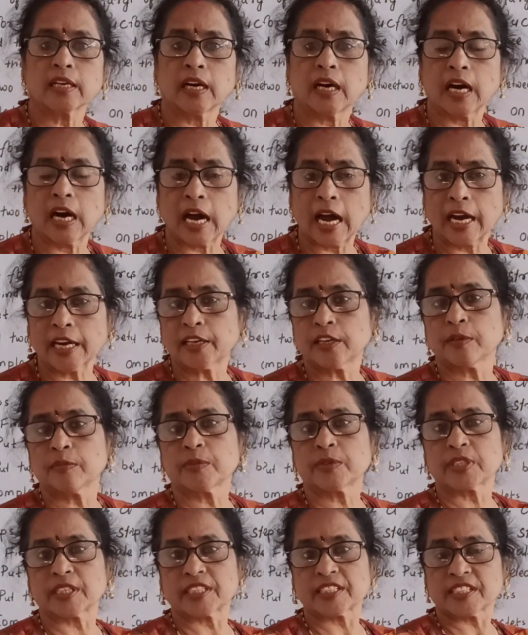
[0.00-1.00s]

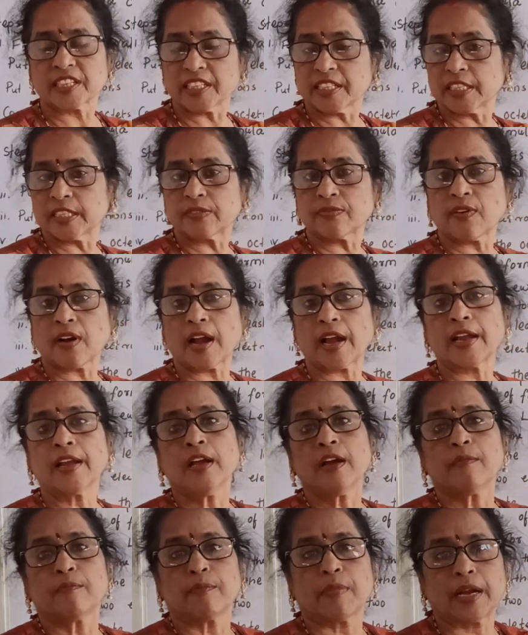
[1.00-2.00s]
atoms are satisfied
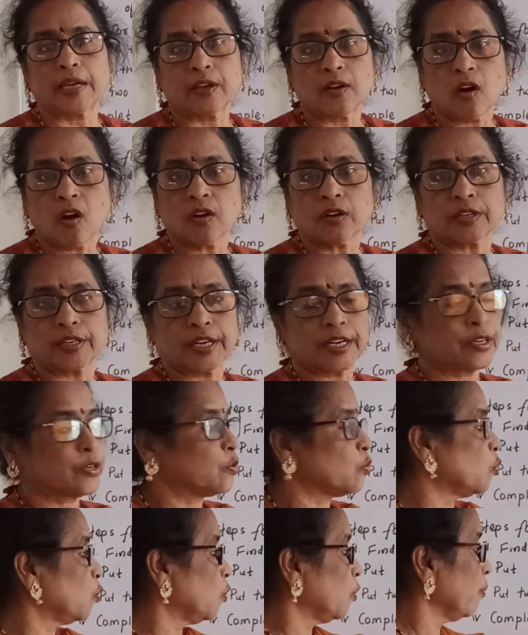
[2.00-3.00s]
by
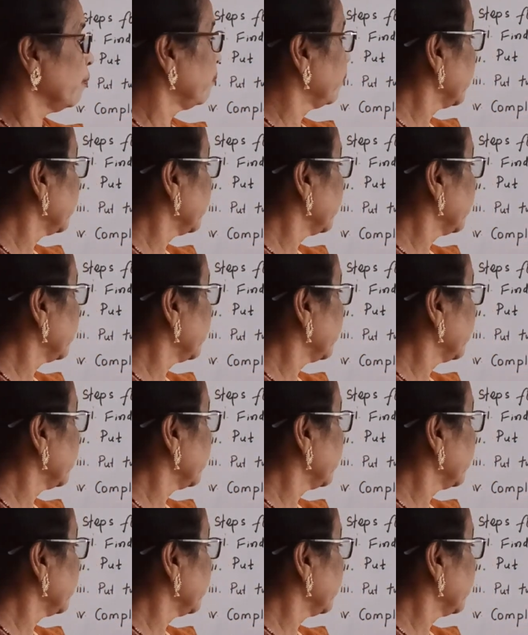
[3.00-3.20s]
octet rule.